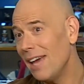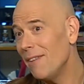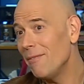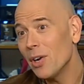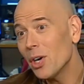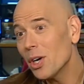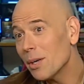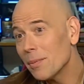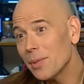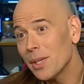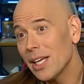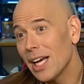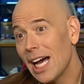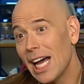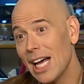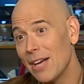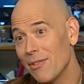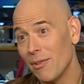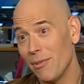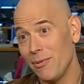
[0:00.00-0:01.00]
Invariably, I
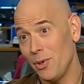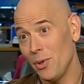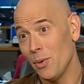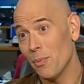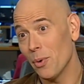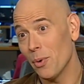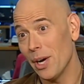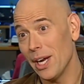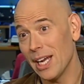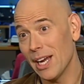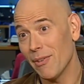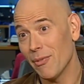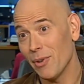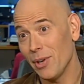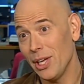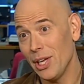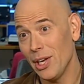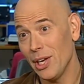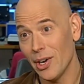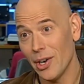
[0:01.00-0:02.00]
have a few break every
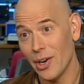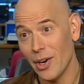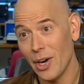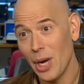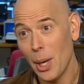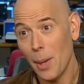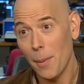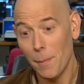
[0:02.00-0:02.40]
year,